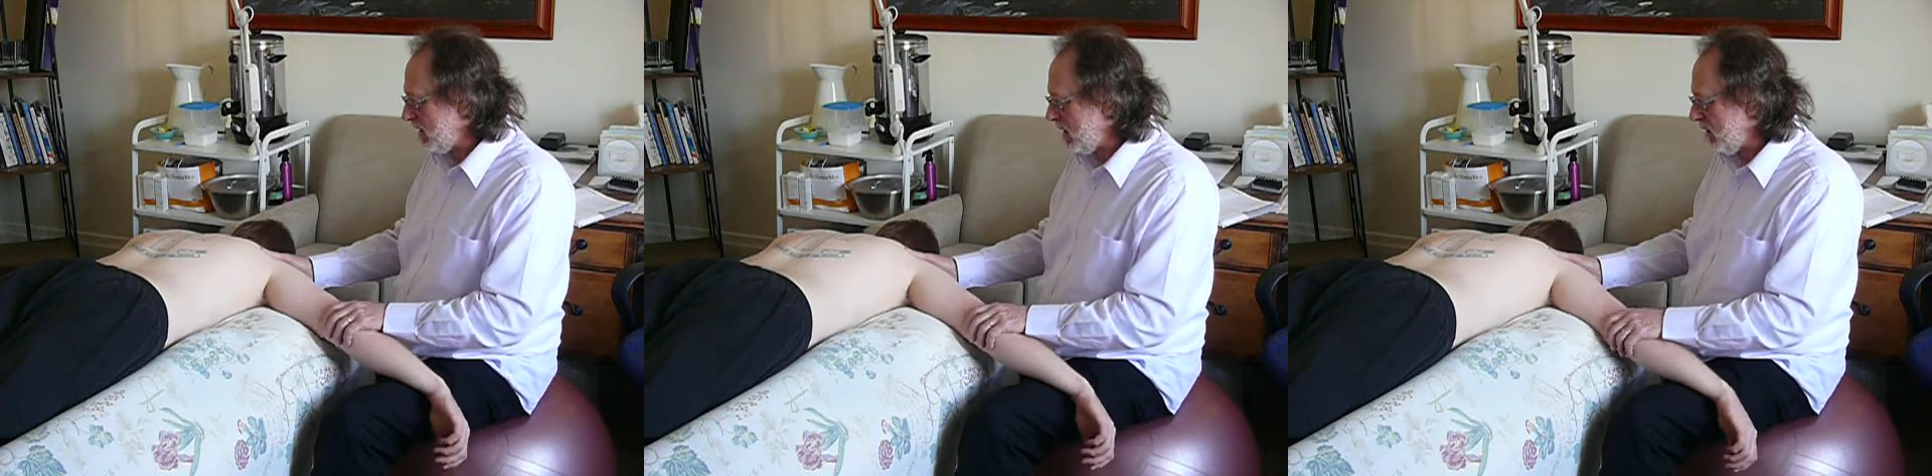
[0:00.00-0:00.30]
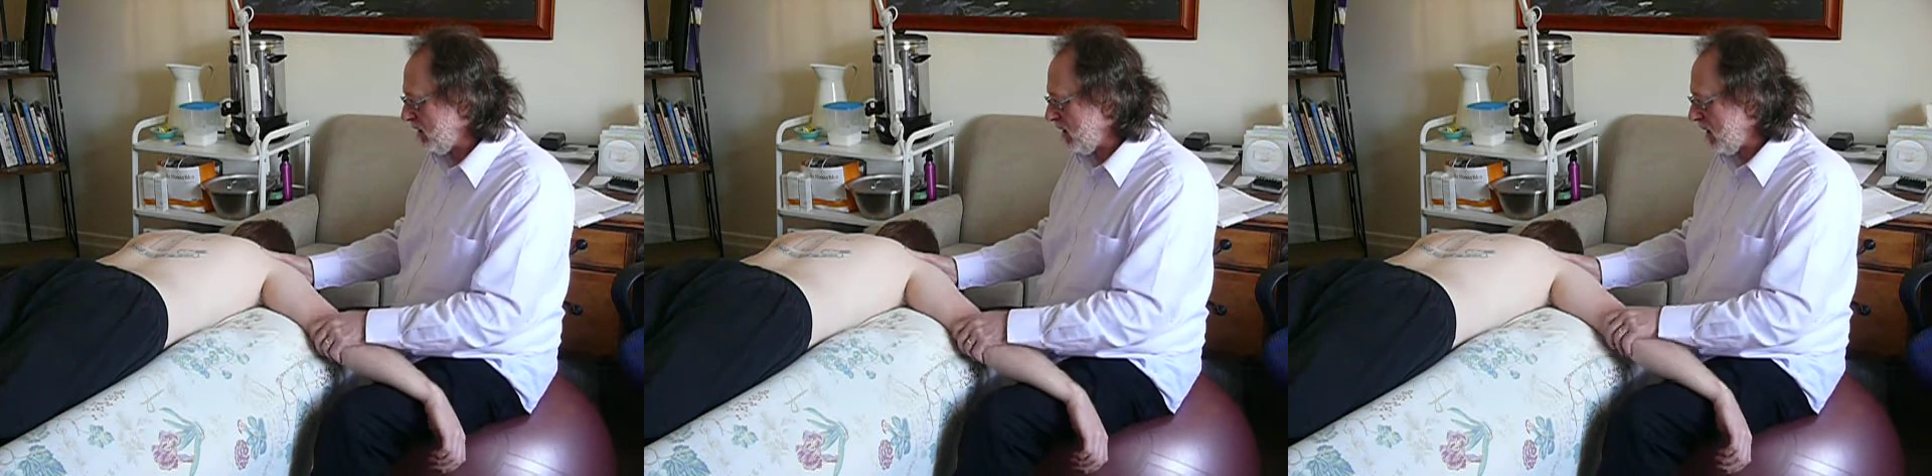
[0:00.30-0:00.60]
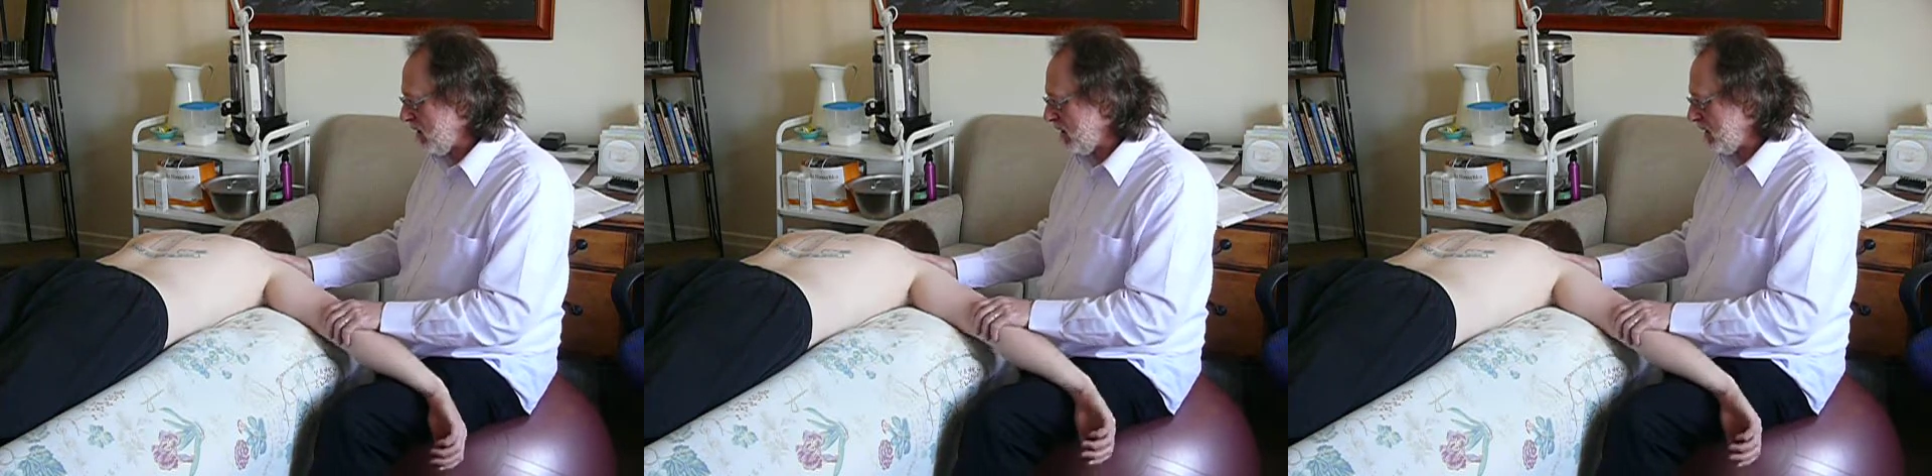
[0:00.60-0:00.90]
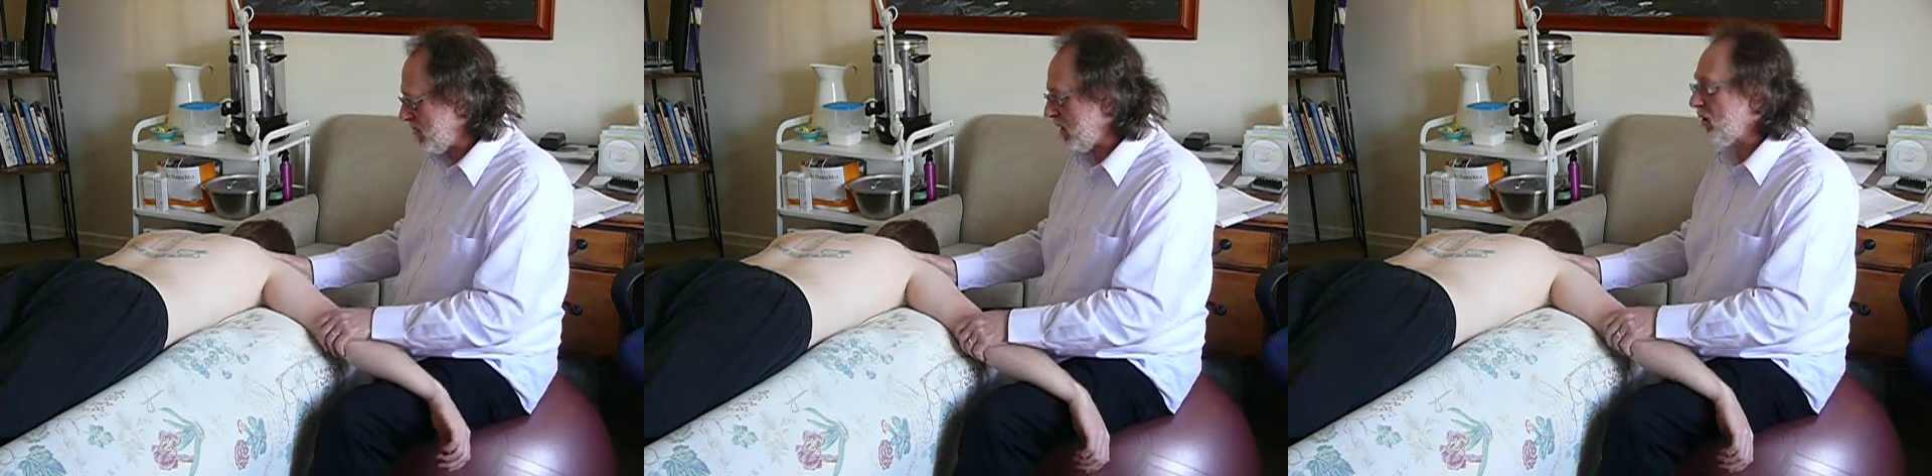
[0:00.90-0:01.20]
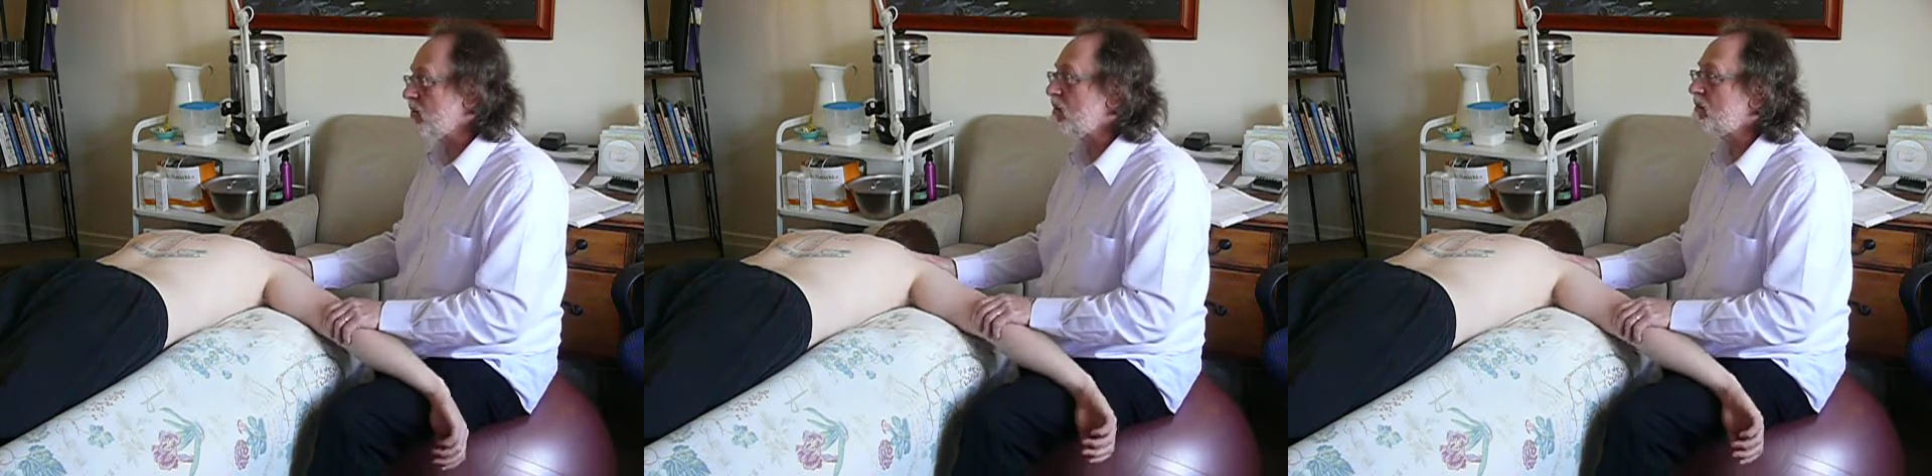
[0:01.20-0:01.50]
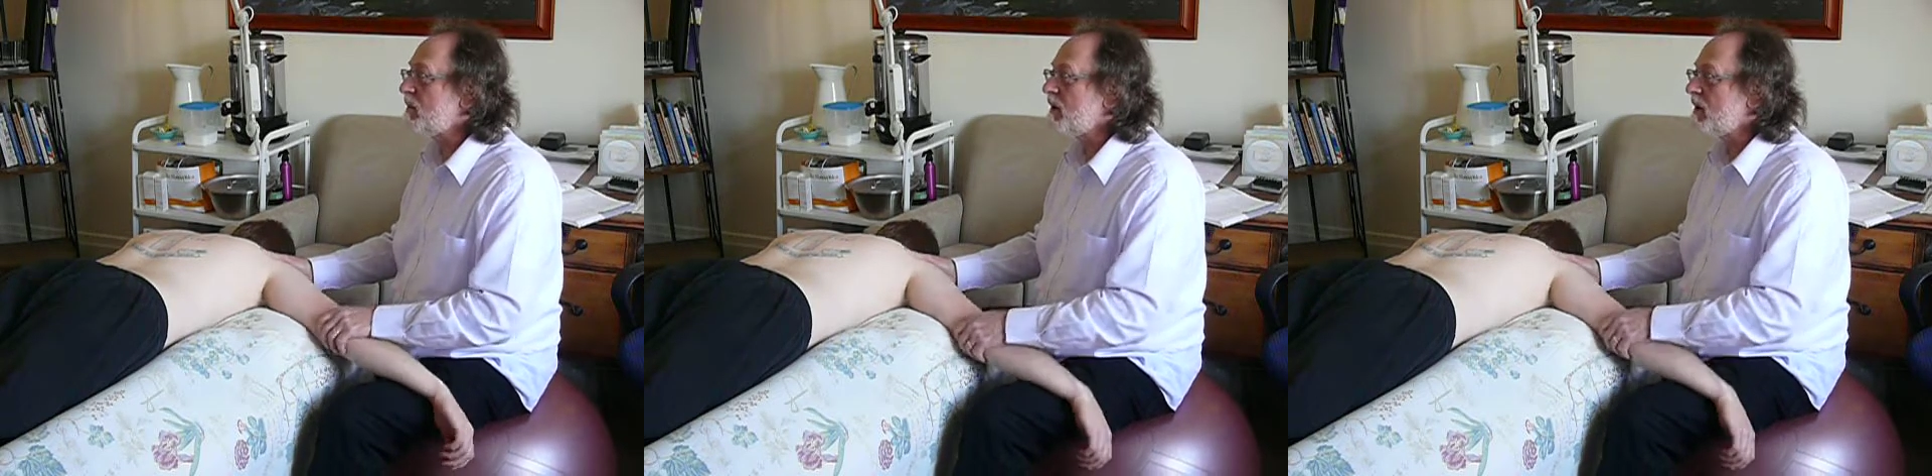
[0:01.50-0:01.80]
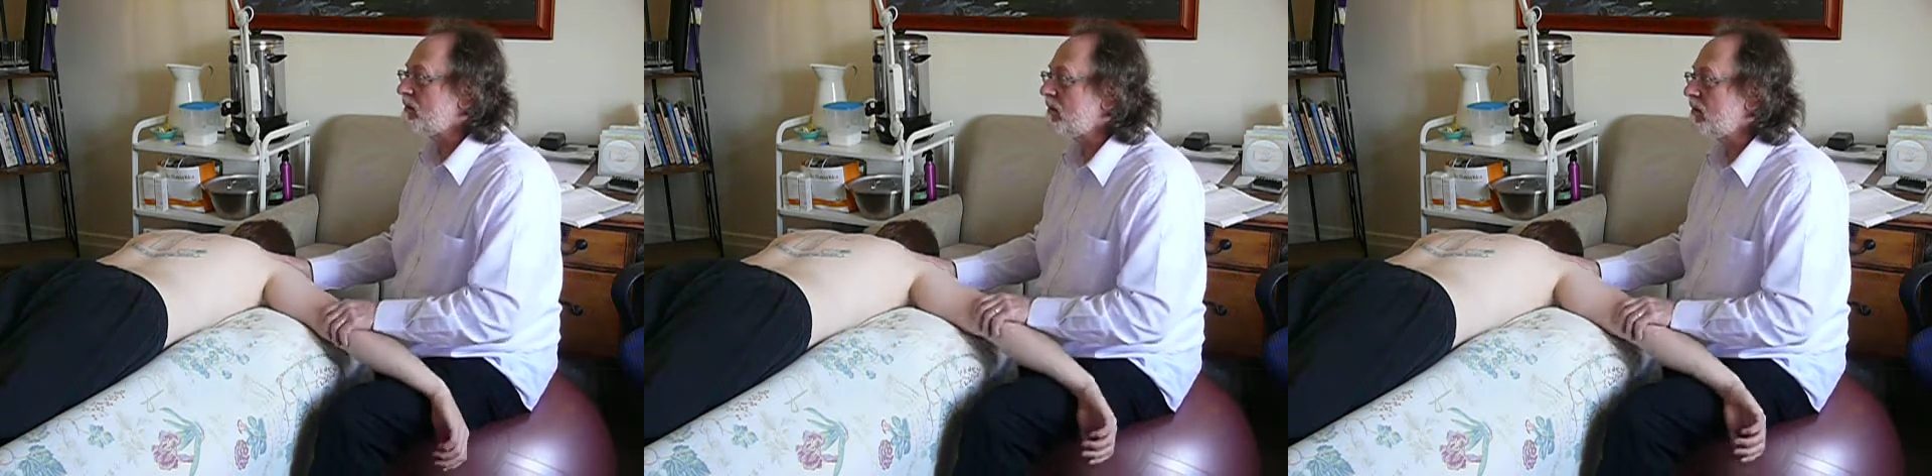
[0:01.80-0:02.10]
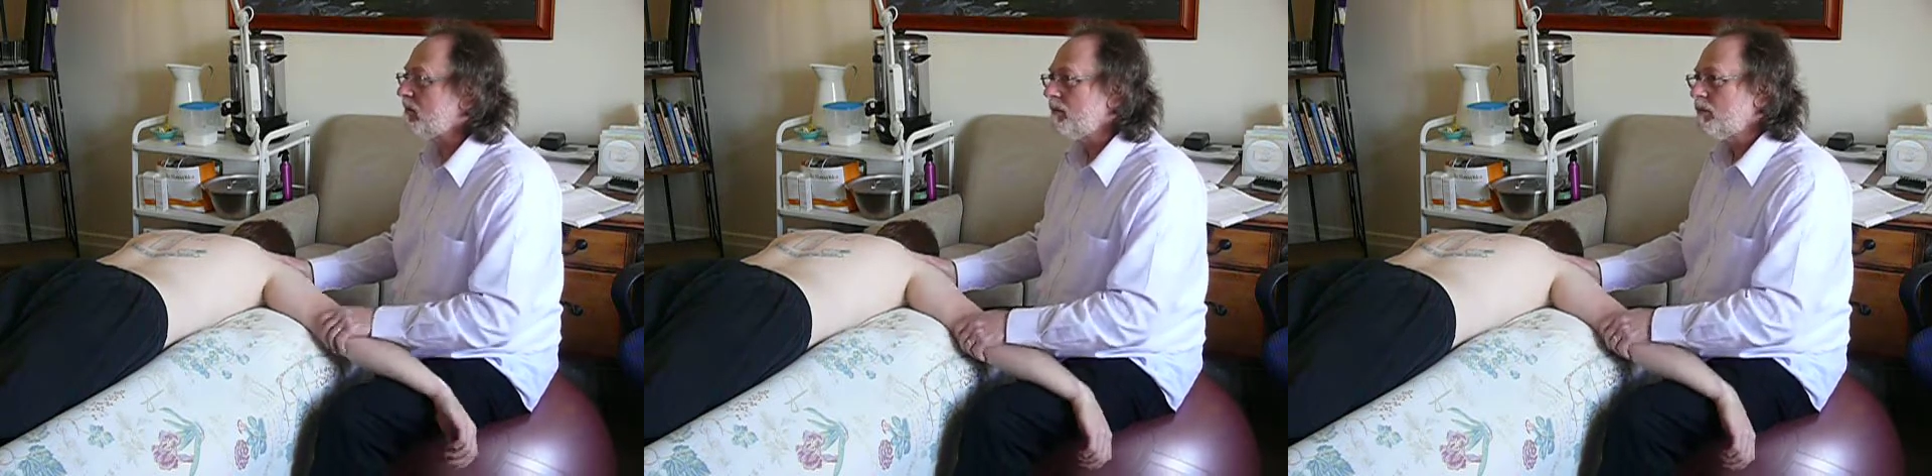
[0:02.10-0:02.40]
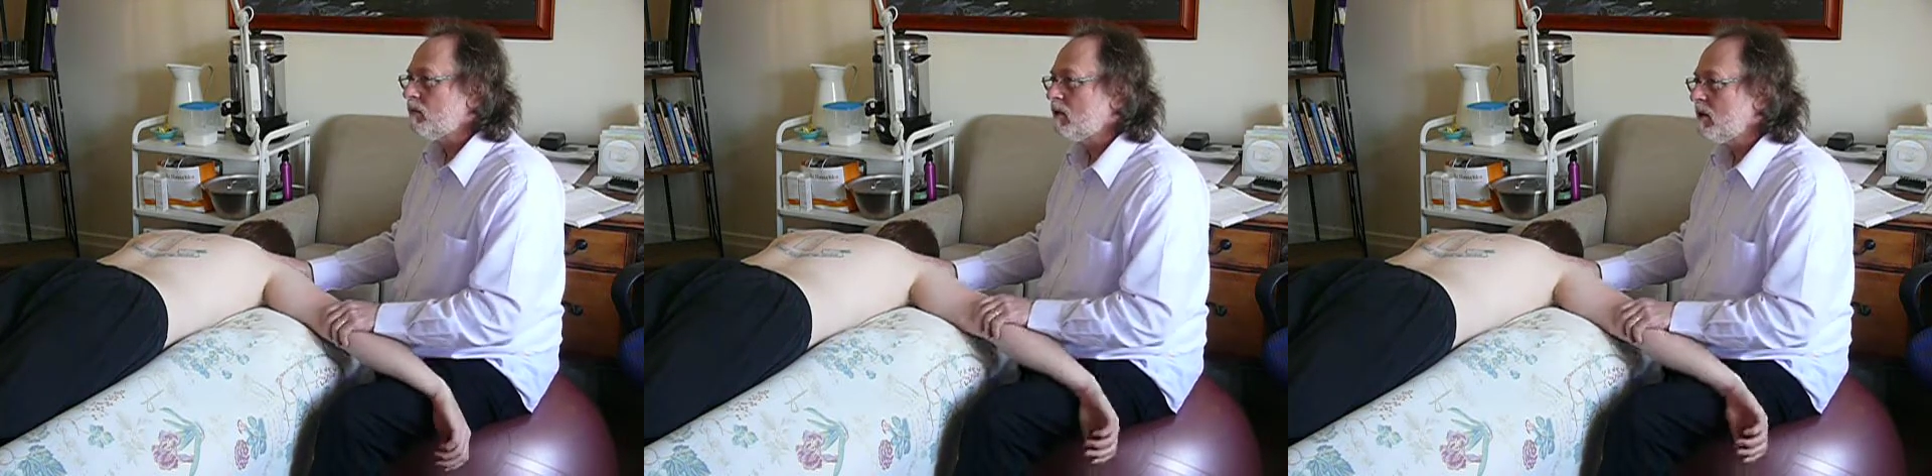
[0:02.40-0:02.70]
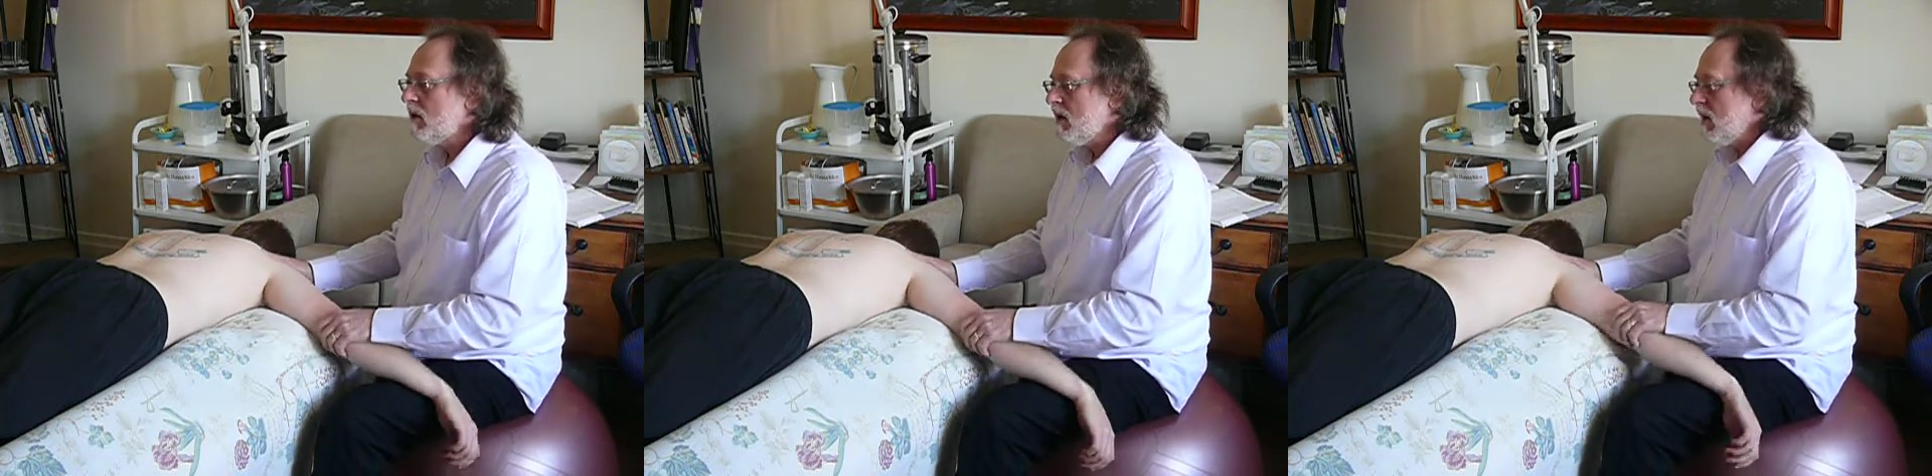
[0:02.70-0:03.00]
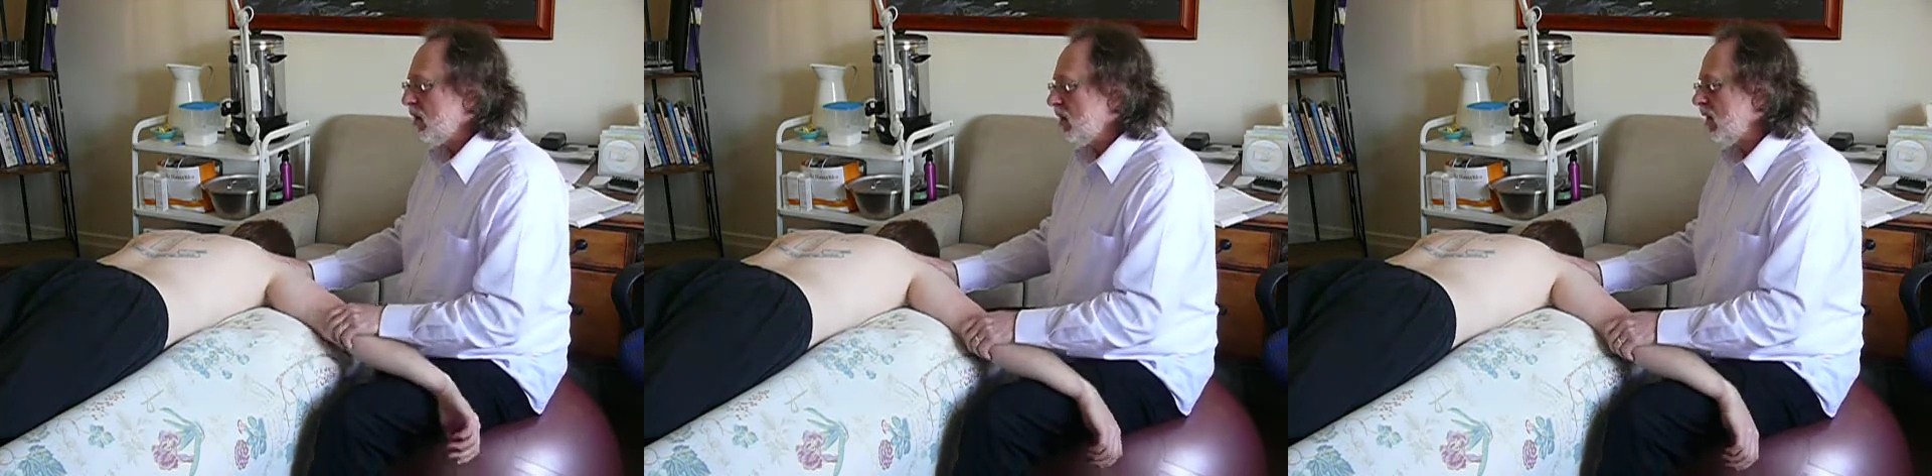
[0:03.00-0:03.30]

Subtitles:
Now, we are getting better movement out of it.